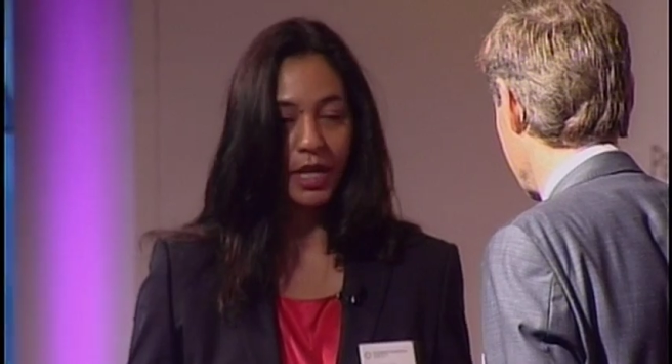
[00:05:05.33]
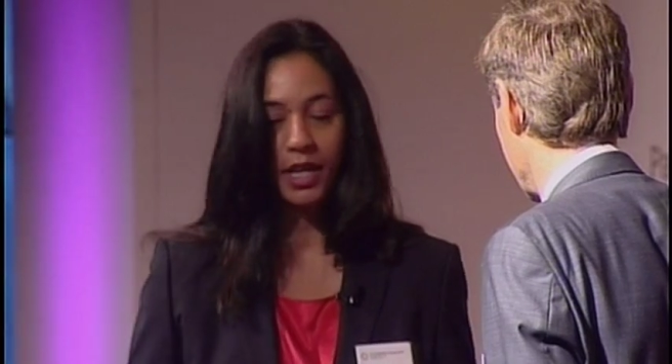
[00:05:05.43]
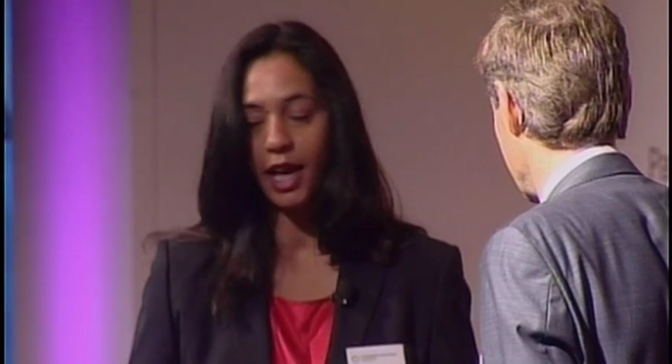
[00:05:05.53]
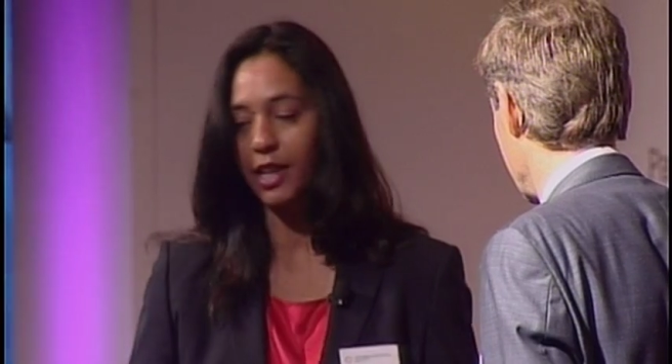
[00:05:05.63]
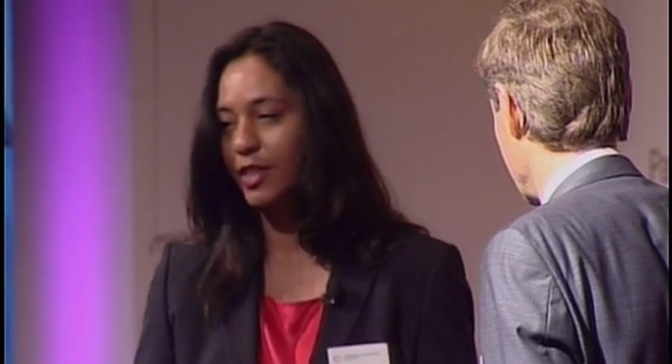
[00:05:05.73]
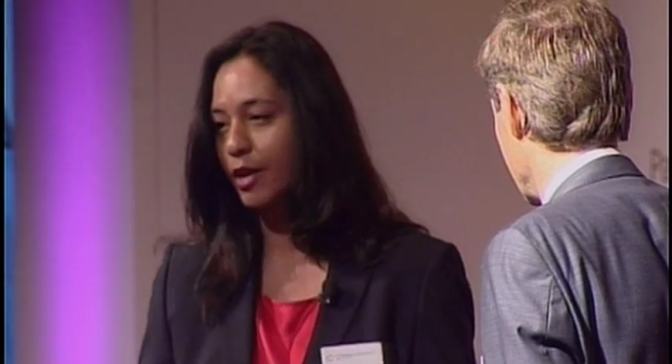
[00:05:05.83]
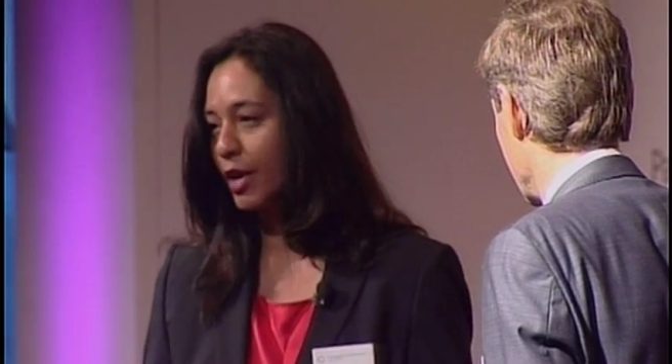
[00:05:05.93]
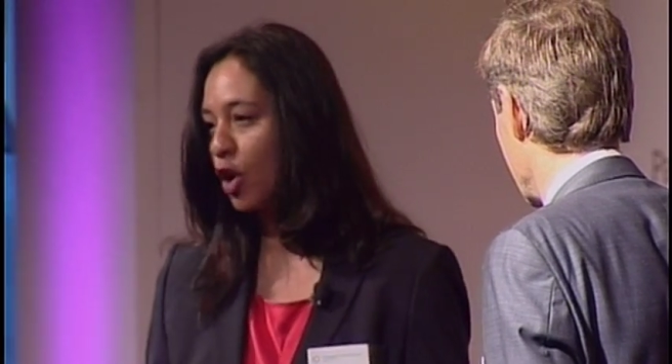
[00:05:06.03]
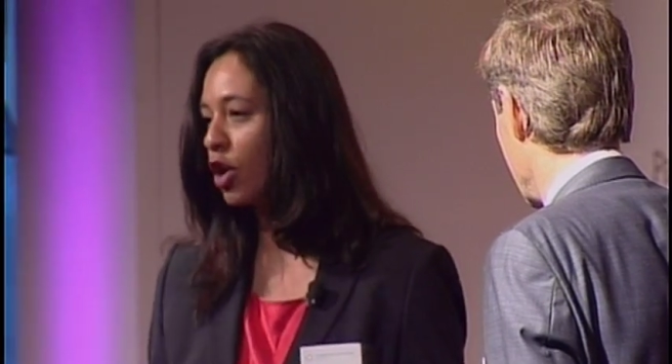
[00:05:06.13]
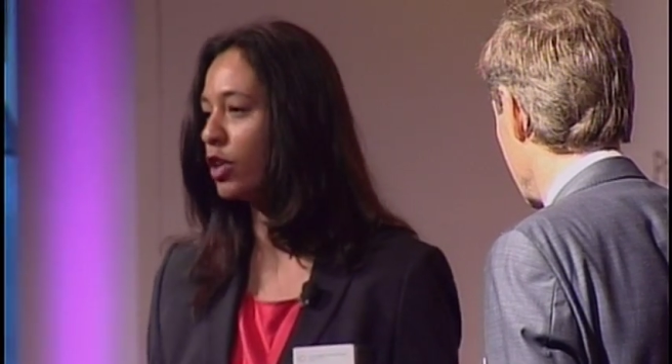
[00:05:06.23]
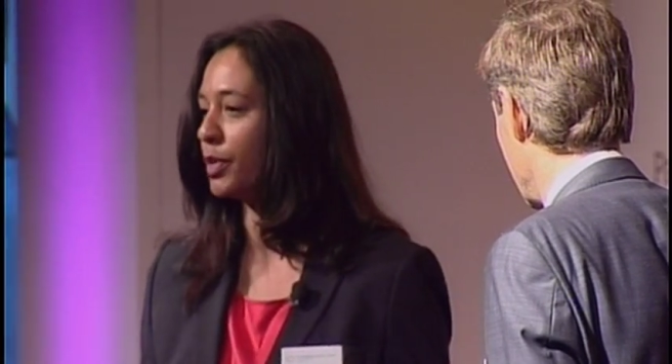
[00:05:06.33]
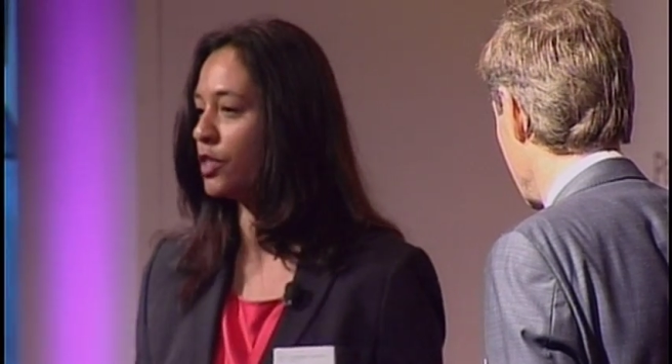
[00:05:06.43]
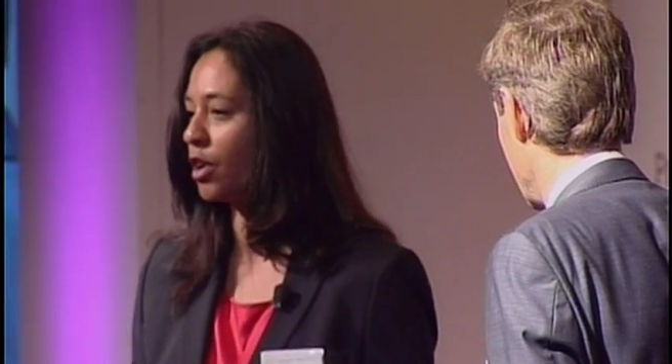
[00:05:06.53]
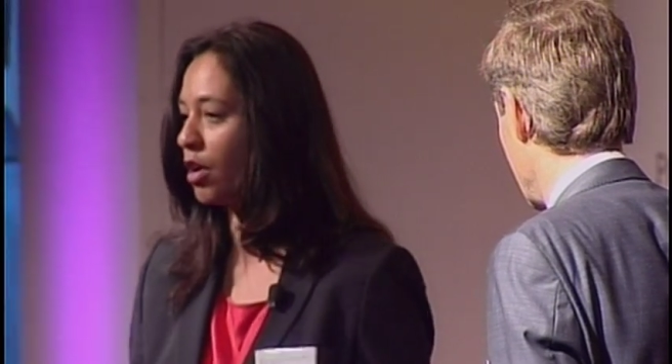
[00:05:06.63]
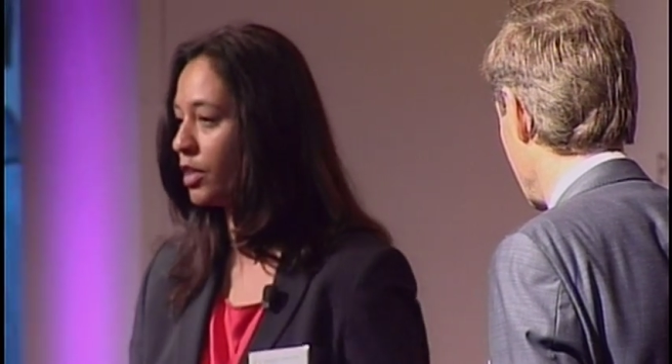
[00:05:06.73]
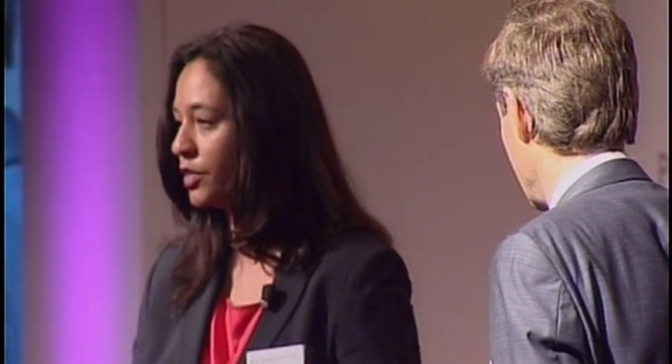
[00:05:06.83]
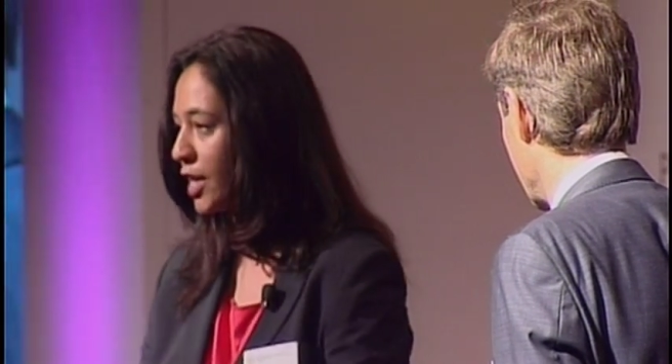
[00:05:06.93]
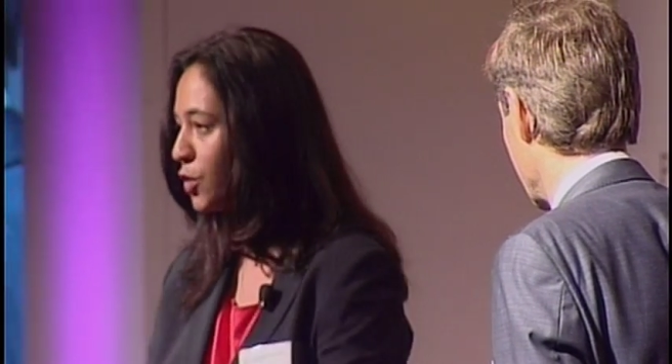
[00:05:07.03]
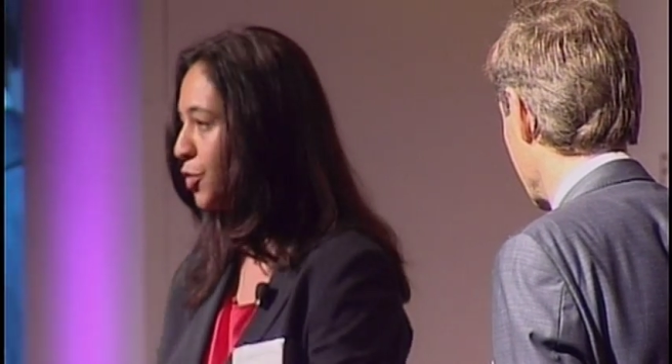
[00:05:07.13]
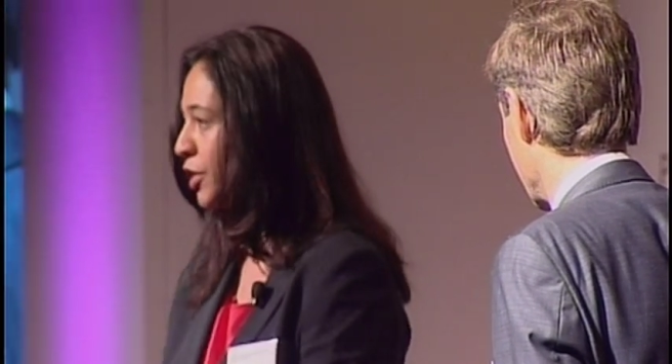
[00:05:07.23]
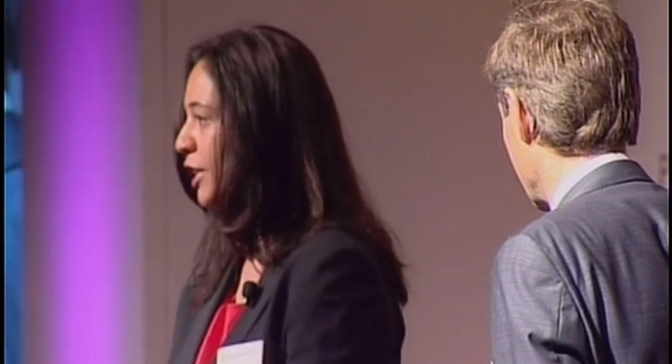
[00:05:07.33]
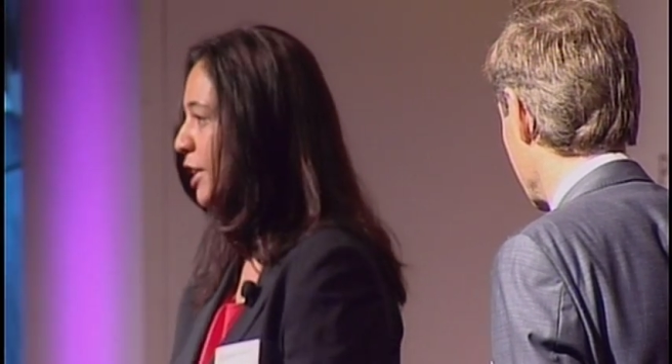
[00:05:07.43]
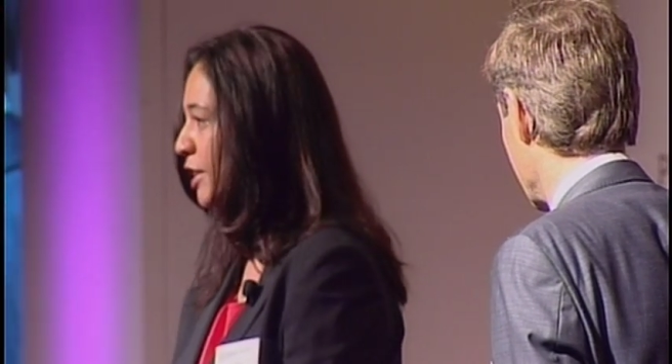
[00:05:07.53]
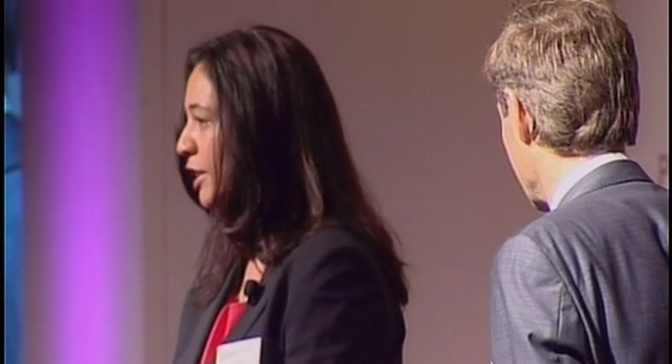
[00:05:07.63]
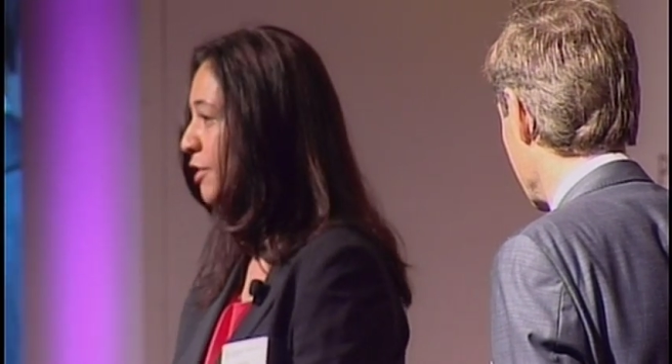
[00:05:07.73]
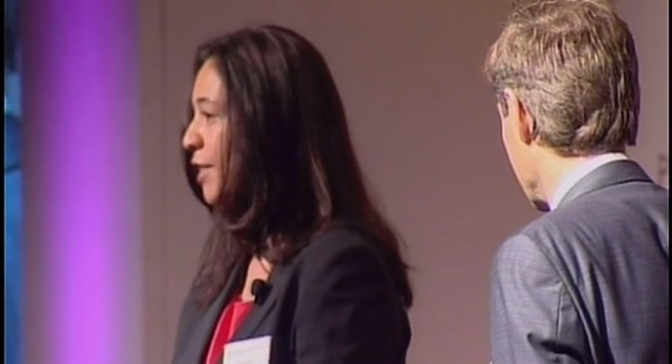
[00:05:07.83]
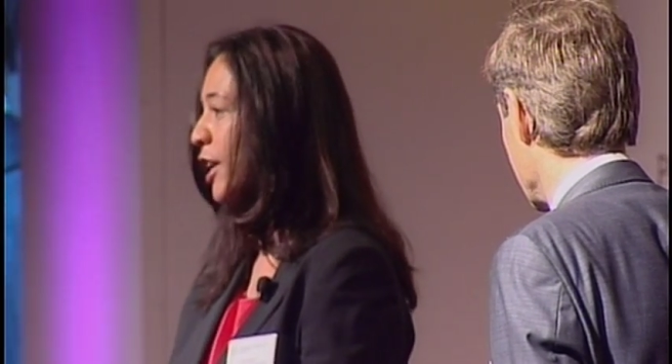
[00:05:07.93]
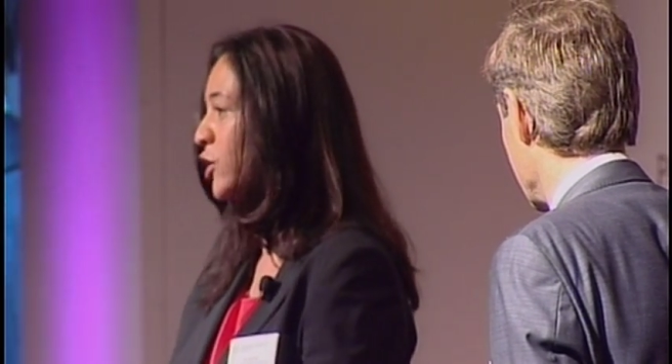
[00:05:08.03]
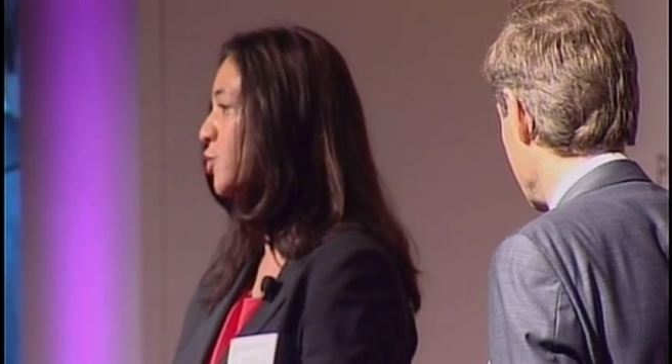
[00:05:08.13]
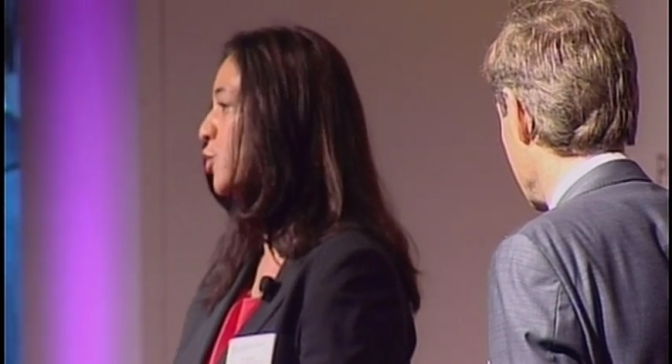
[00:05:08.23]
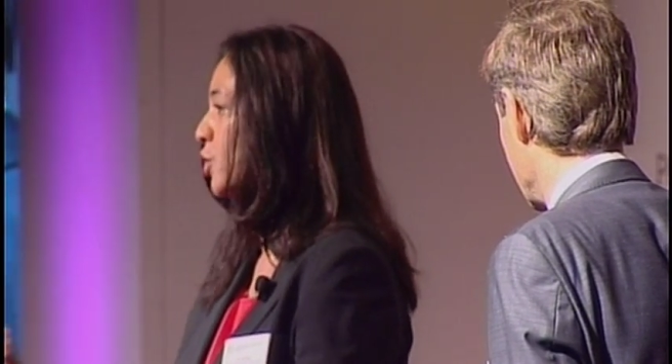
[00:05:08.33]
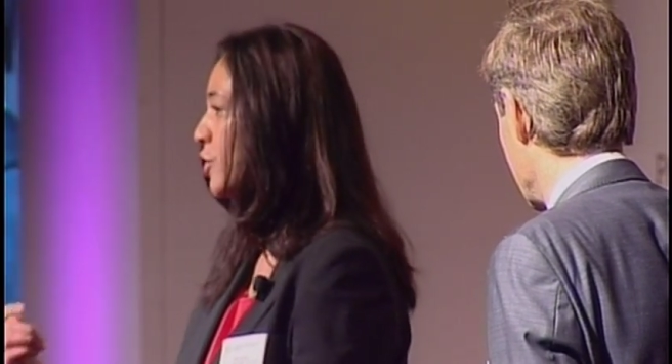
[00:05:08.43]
as their economies are desperately in need of exports,